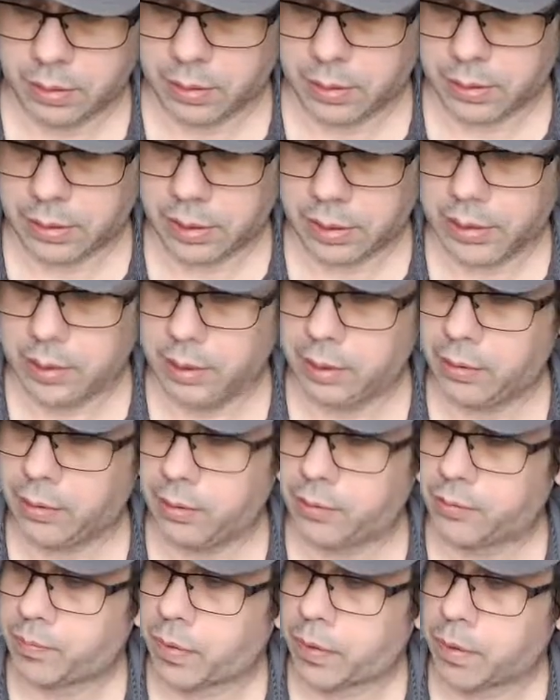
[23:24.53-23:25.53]
Okay,
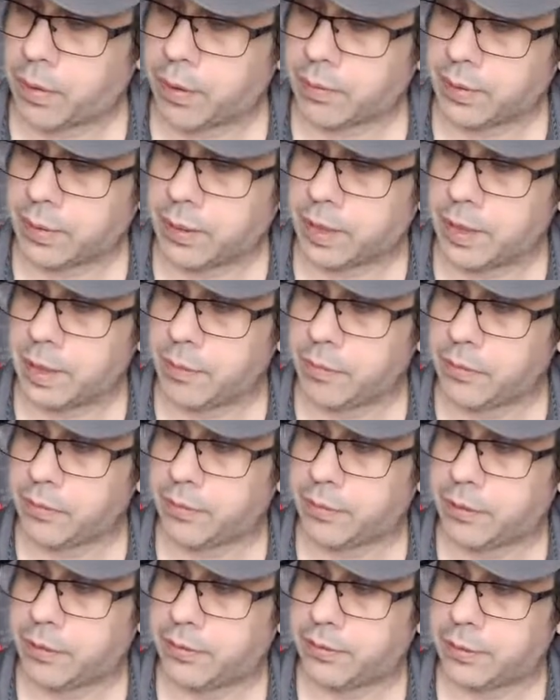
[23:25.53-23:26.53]
here's part of the
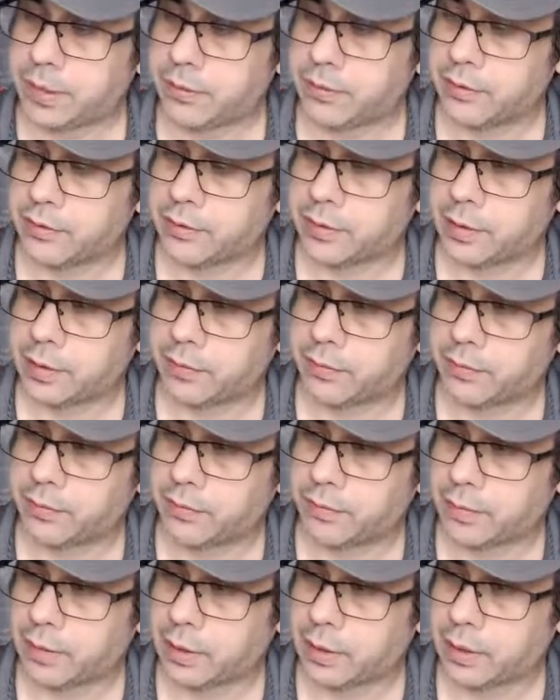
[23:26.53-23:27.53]
chemistry set stuff.
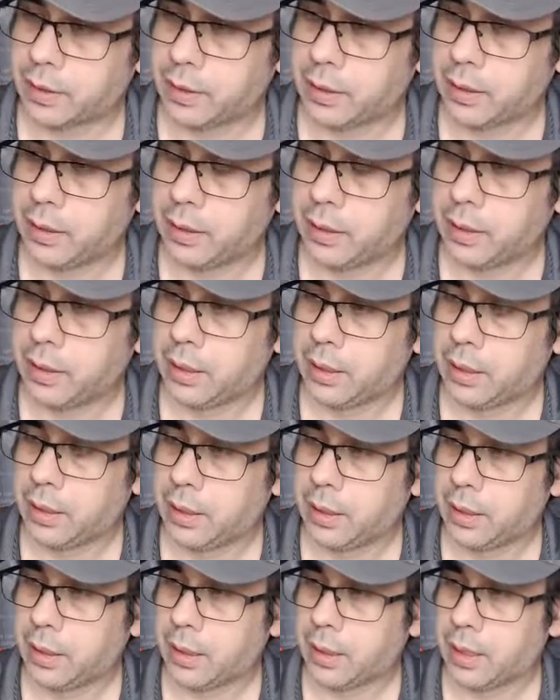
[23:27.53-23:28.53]
I'm
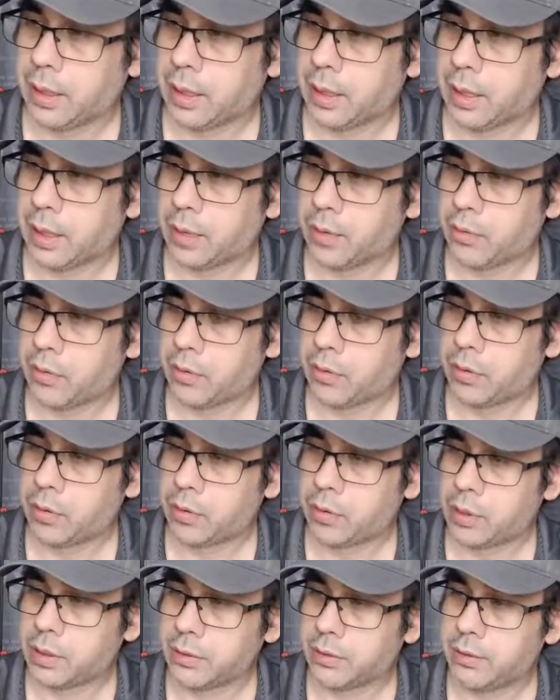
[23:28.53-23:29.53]
going to
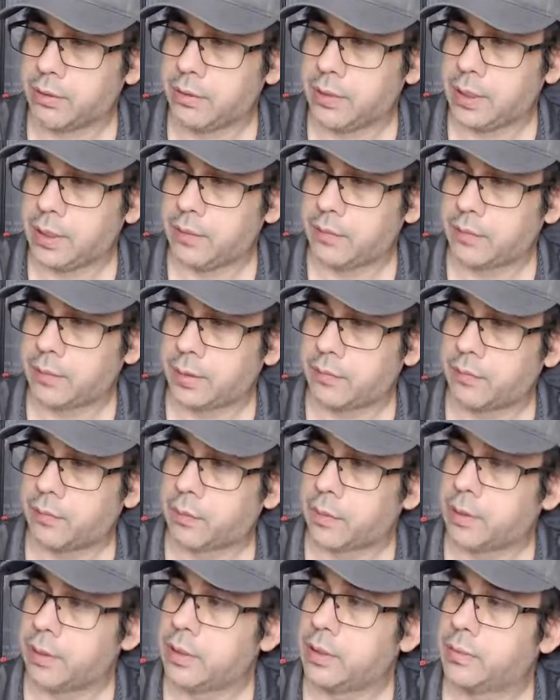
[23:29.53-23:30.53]
hold on to these
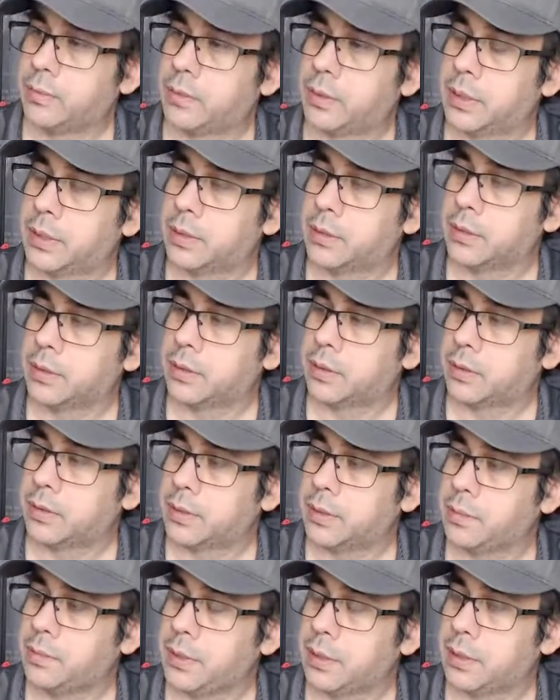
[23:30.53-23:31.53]
for a little bit,
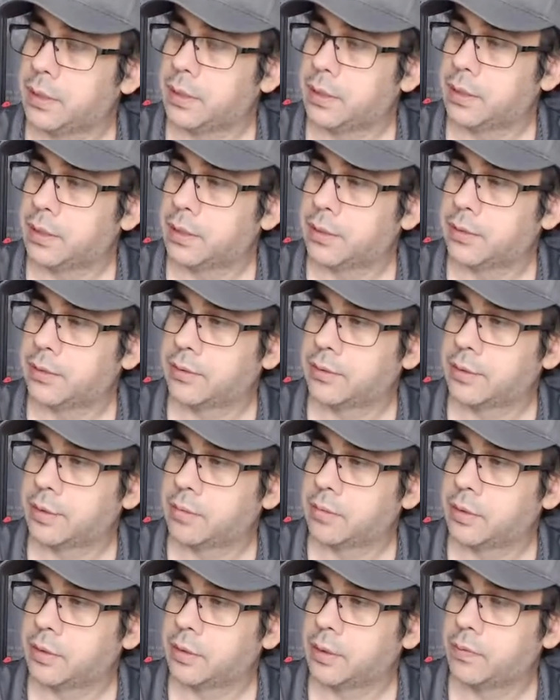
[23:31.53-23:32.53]
only because
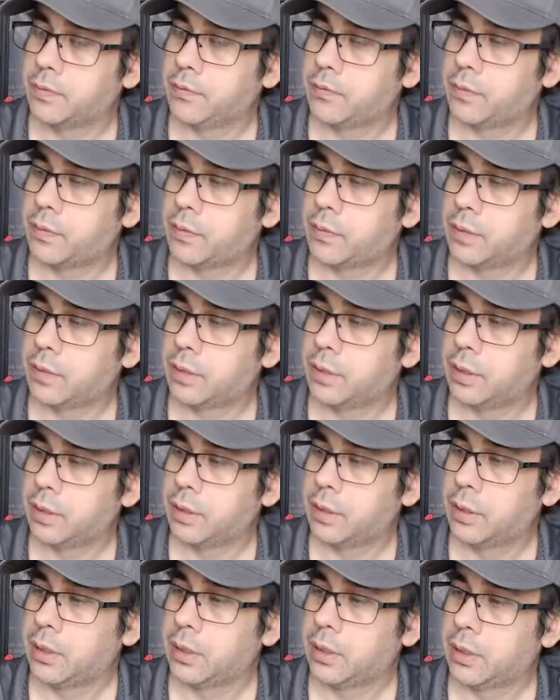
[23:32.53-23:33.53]
I'm looking for
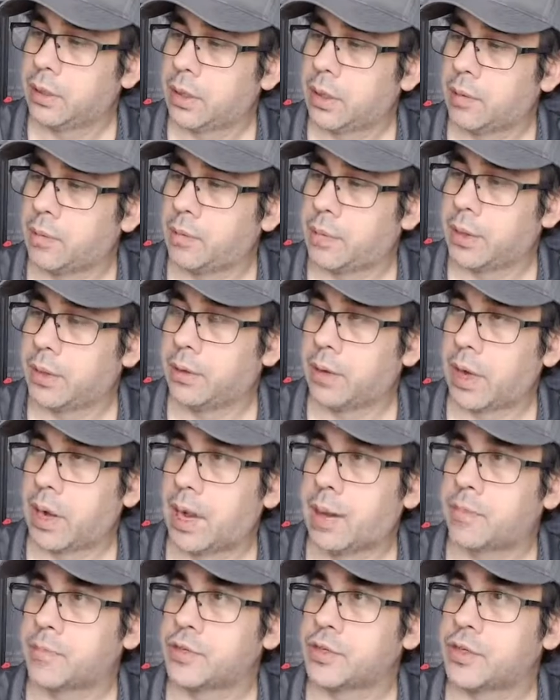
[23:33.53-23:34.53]
a better
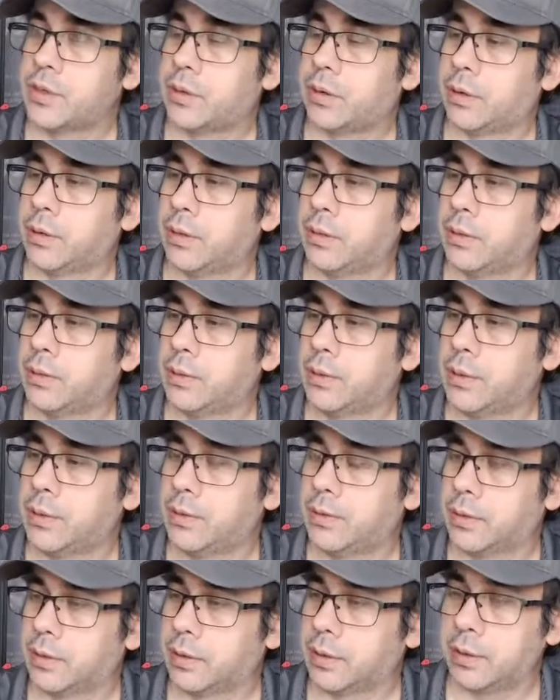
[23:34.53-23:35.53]
option on
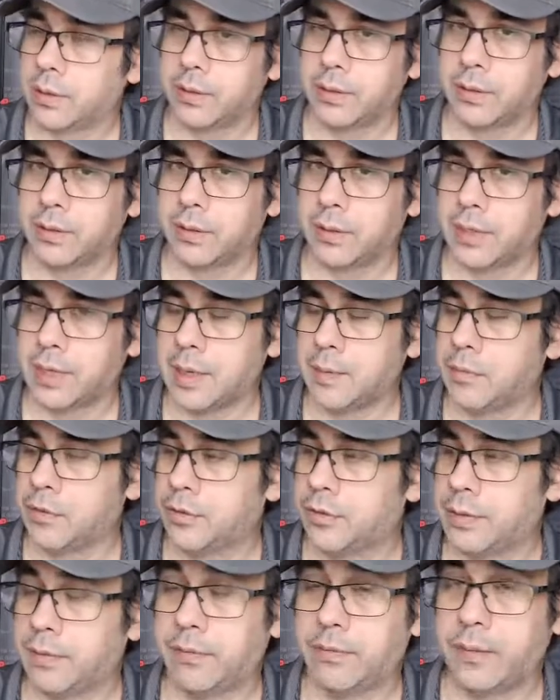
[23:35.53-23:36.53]
doing the
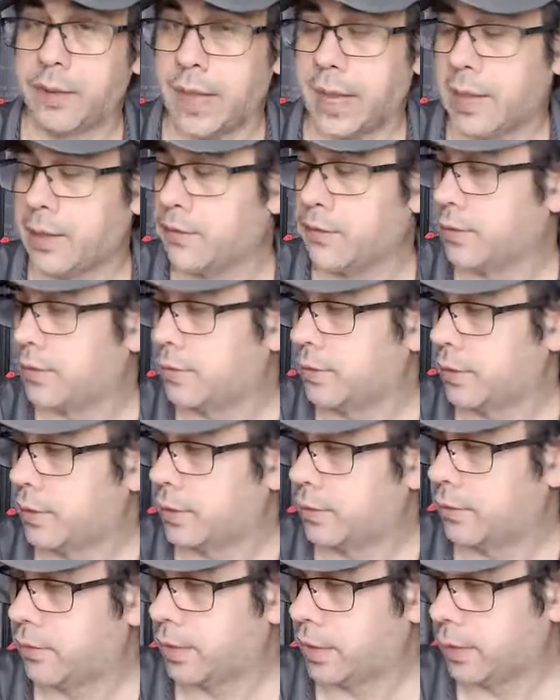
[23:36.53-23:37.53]
chemistry flasks
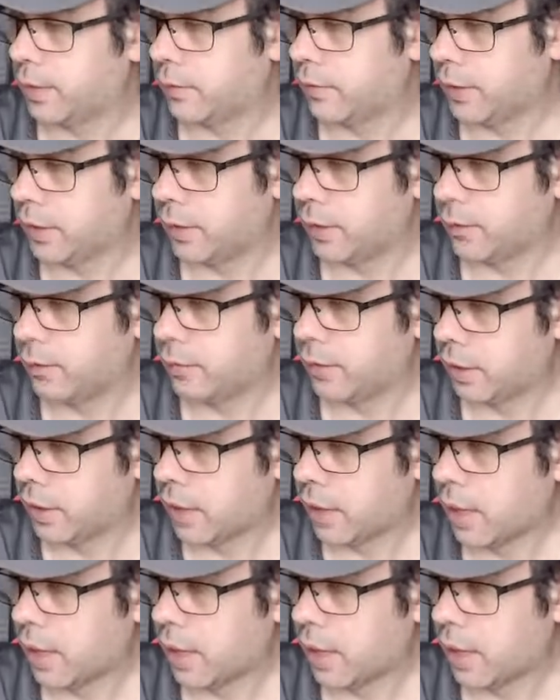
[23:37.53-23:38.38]
and things.